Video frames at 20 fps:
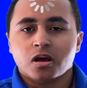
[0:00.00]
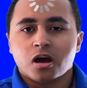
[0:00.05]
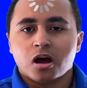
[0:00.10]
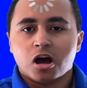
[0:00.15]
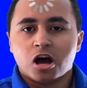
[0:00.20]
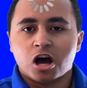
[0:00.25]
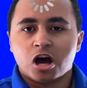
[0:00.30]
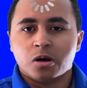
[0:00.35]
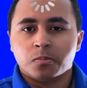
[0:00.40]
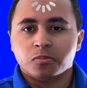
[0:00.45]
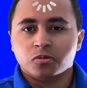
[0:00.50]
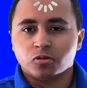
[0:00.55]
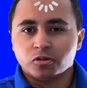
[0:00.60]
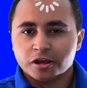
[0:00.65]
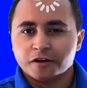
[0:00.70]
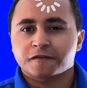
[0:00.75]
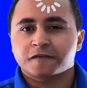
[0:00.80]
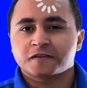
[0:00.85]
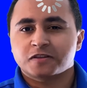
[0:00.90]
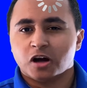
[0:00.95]

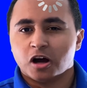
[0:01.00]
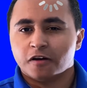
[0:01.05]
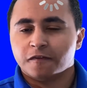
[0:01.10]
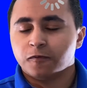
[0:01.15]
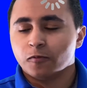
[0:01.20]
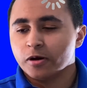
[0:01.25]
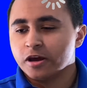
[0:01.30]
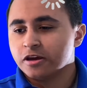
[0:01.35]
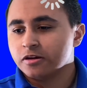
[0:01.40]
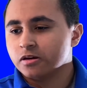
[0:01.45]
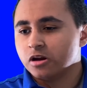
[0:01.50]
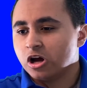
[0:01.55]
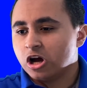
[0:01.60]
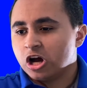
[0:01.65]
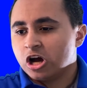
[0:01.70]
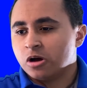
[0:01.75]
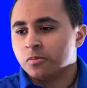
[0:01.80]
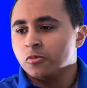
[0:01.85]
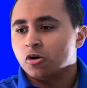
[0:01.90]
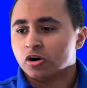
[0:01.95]
lift-off weight,
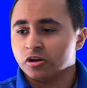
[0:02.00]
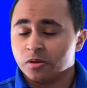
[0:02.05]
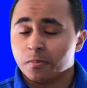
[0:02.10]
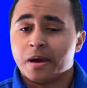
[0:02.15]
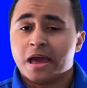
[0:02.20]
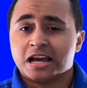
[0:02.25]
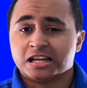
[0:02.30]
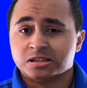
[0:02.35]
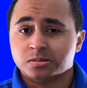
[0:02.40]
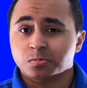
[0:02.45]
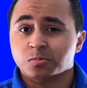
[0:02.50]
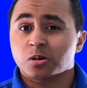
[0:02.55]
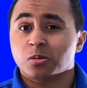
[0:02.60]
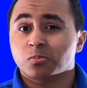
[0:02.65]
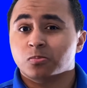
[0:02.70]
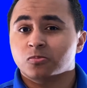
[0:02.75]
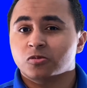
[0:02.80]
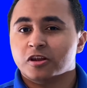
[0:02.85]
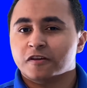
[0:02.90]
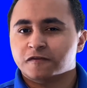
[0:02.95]
or the
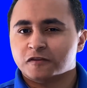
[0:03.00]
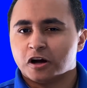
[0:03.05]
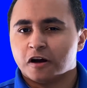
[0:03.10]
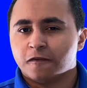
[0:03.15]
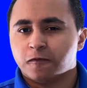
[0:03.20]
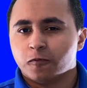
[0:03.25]
maximum lift-off